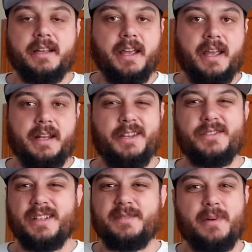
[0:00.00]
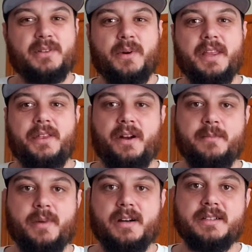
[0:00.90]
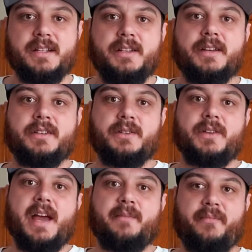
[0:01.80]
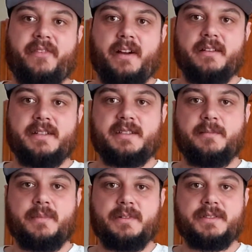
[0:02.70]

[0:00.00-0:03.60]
And usually it's about $20-30, and you can do that fairly simple.